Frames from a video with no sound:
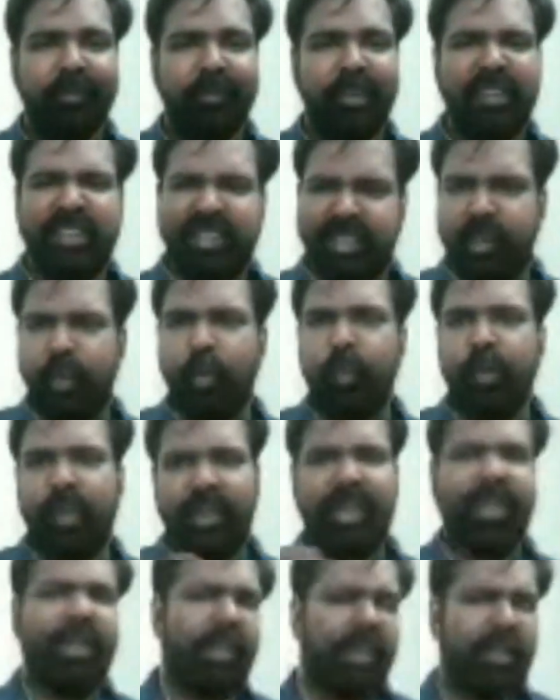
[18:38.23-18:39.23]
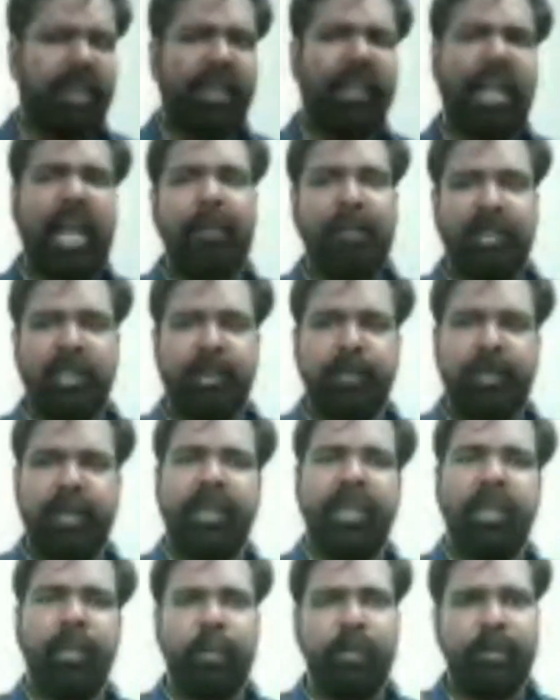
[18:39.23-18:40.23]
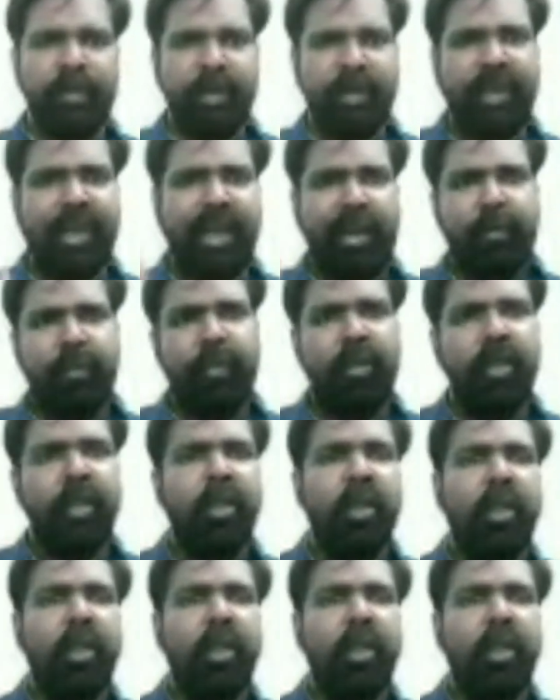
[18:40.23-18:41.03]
slowly. Like it happens, pregnant women, they have